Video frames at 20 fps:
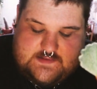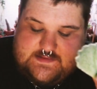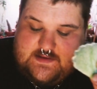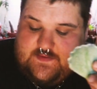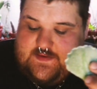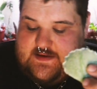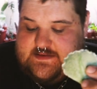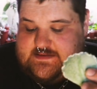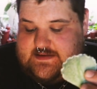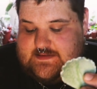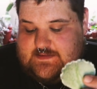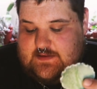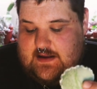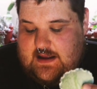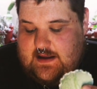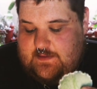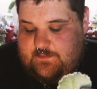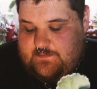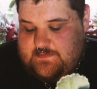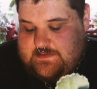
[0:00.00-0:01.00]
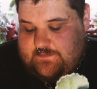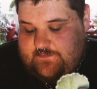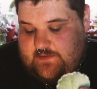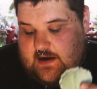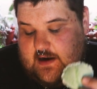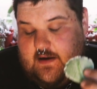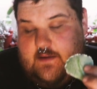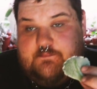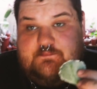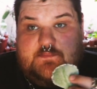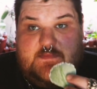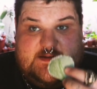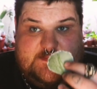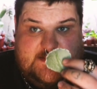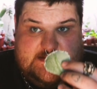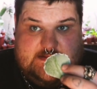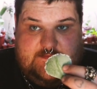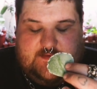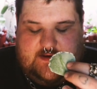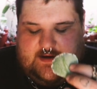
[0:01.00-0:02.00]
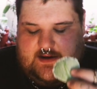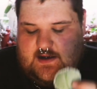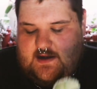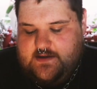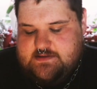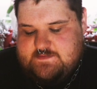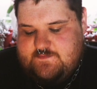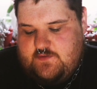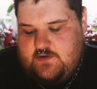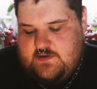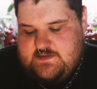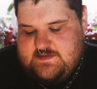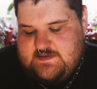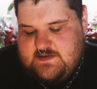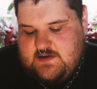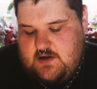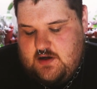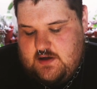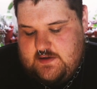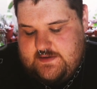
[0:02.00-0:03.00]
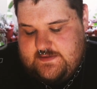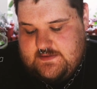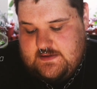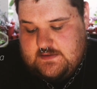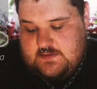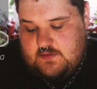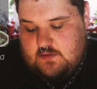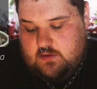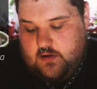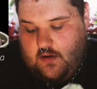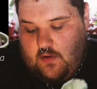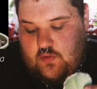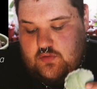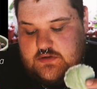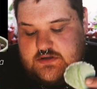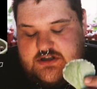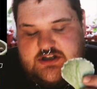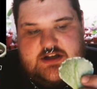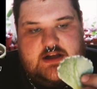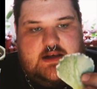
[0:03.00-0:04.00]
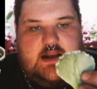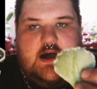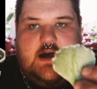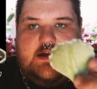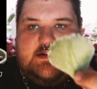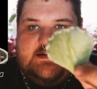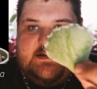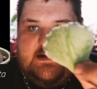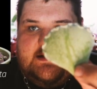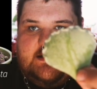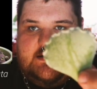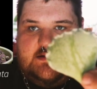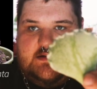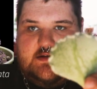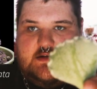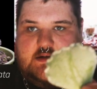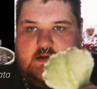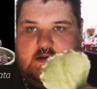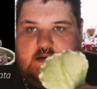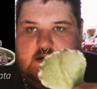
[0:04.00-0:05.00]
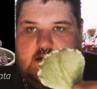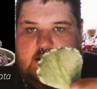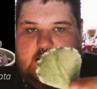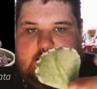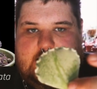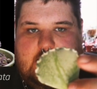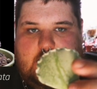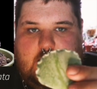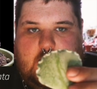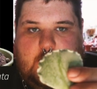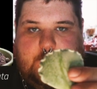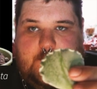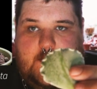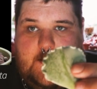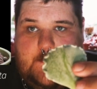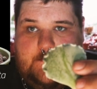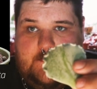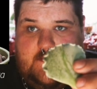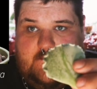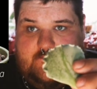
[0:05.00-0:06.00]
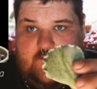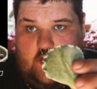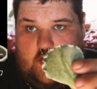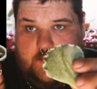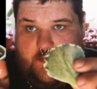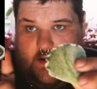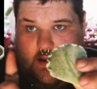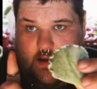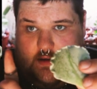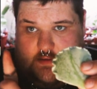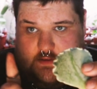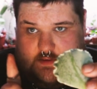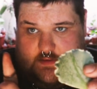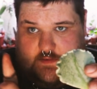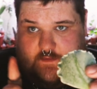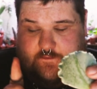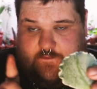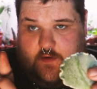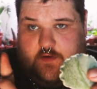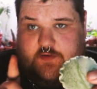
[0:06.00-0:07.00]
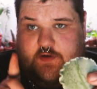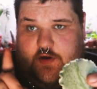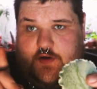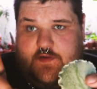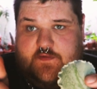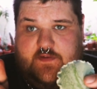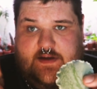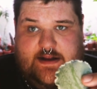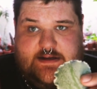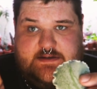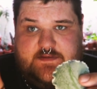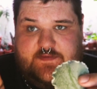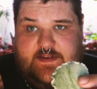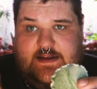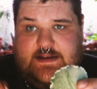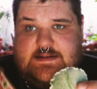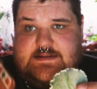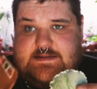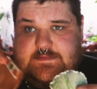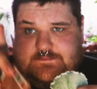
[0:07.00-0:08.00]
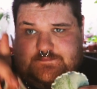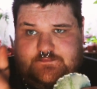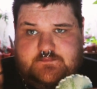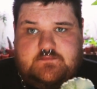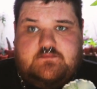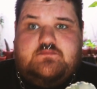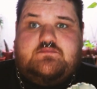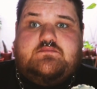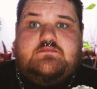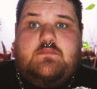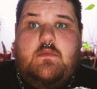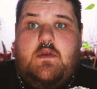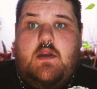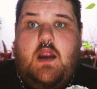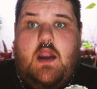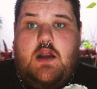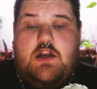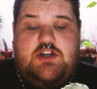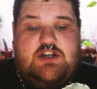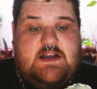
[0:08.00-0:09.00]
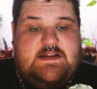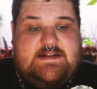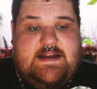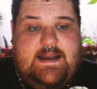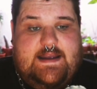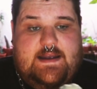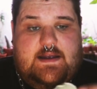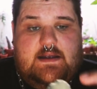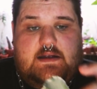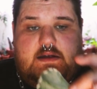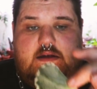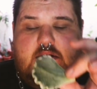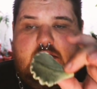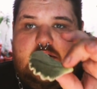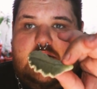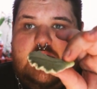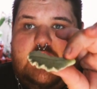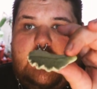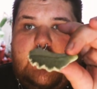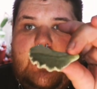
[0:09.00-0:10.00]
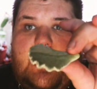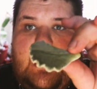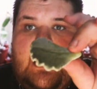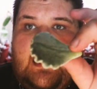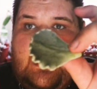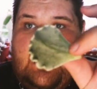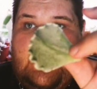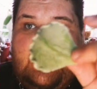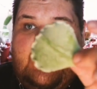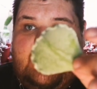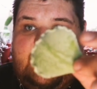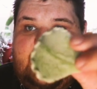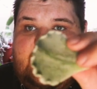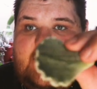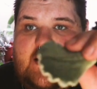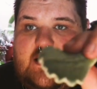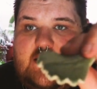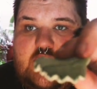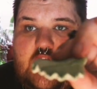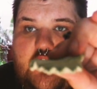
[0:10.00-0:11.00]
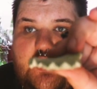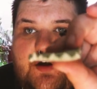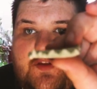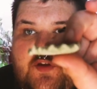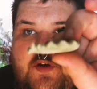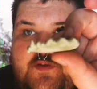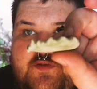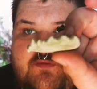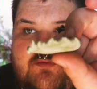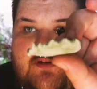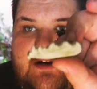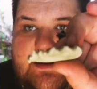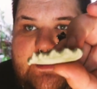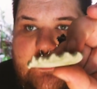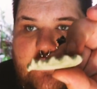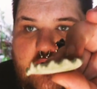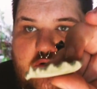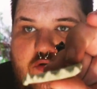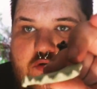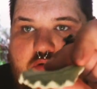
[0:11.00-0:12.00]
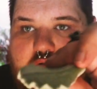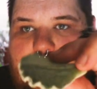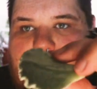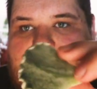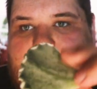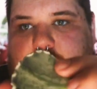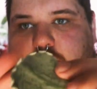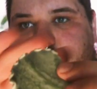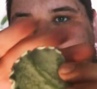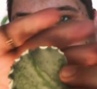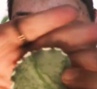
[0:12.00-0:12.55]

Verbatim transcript: So this is um, something I specifically asked for. It's Cotyledon undulata. Now I'll pop the full plant photos for each of these just here. Uh, look at those really cool like